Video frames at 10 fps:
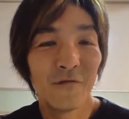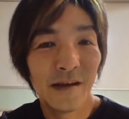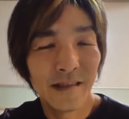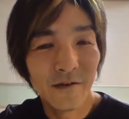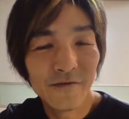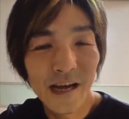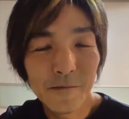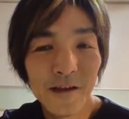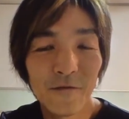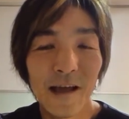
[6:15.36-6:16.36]
when the
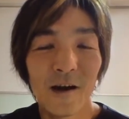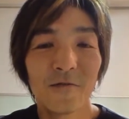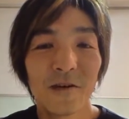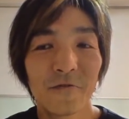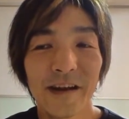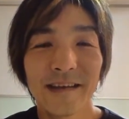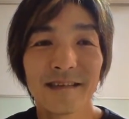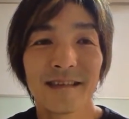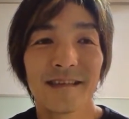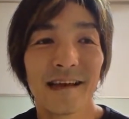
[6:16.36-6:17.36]
VIP flag off the
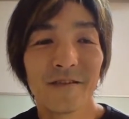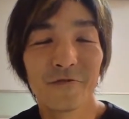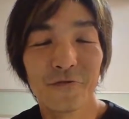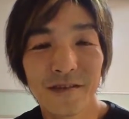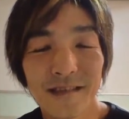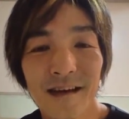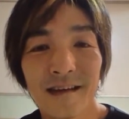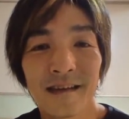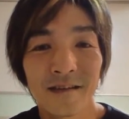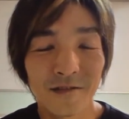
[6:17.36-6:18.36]
race, then you will
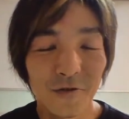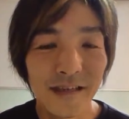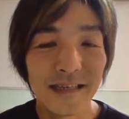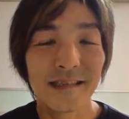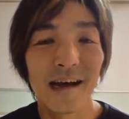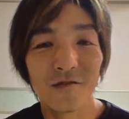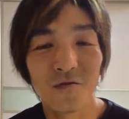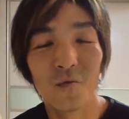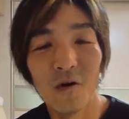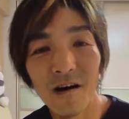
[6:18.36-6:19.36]
slowly start to
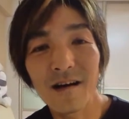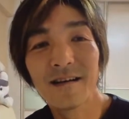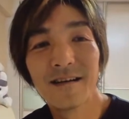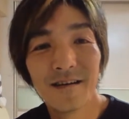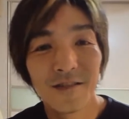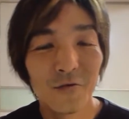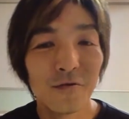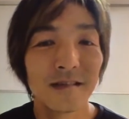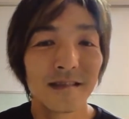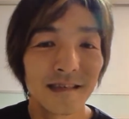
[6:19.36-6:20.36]
walk
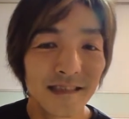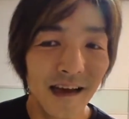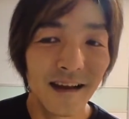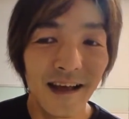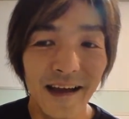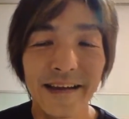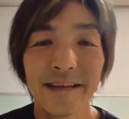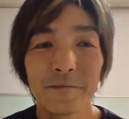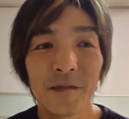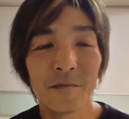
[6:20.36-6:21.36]
towards the start
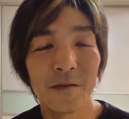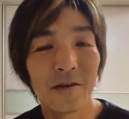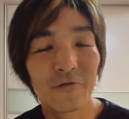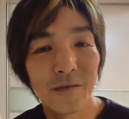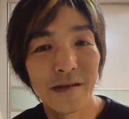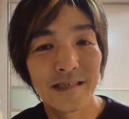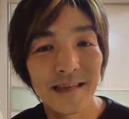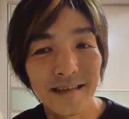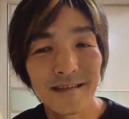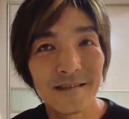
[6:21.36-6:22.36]
line. Then maybe 3 minutes
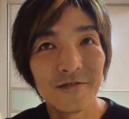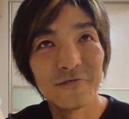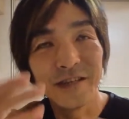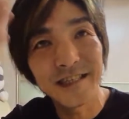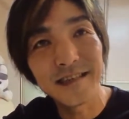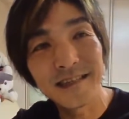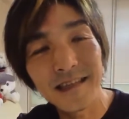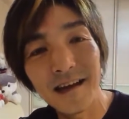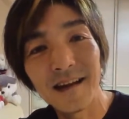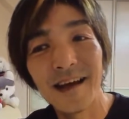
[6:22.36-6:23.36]
later, you reach the
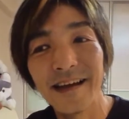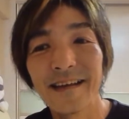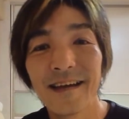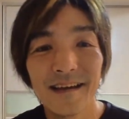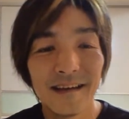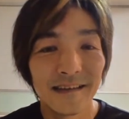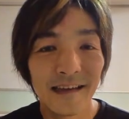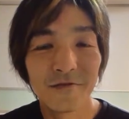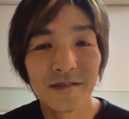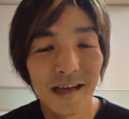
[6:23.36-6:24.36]
start line.
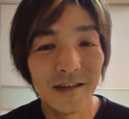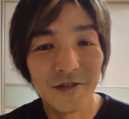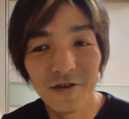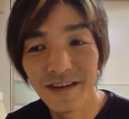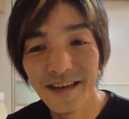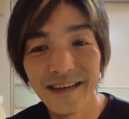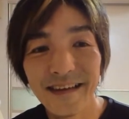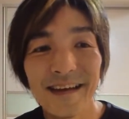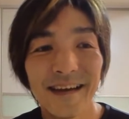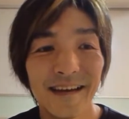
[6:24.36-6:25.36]
Then you start
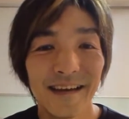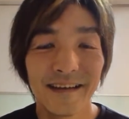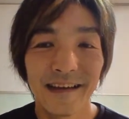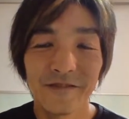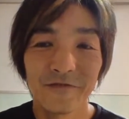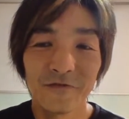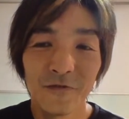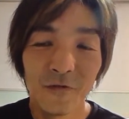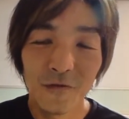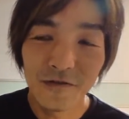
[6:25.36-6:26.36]
jogging, and then you
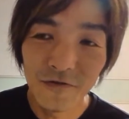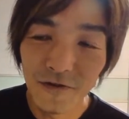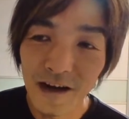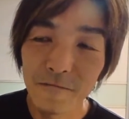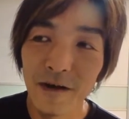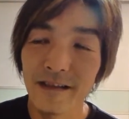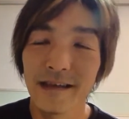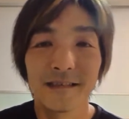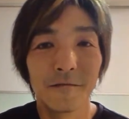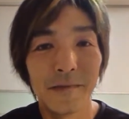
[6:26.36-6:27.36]
want to run, but
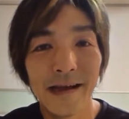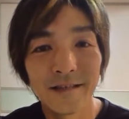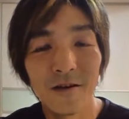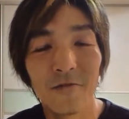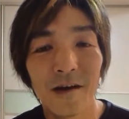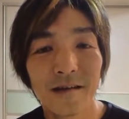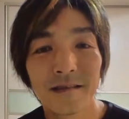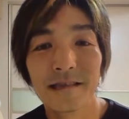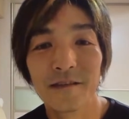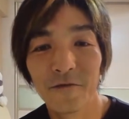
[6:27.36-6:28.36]
there's a mass of
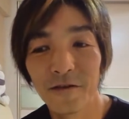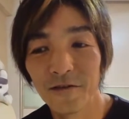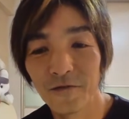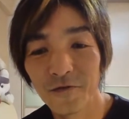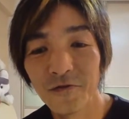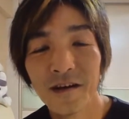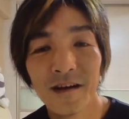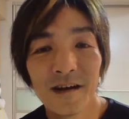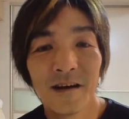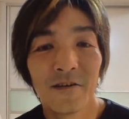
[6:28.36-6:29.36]
runners in front of you,
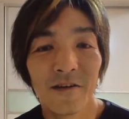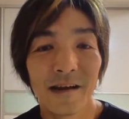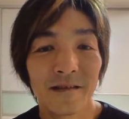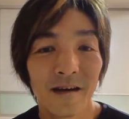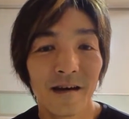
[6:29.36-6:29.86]
right?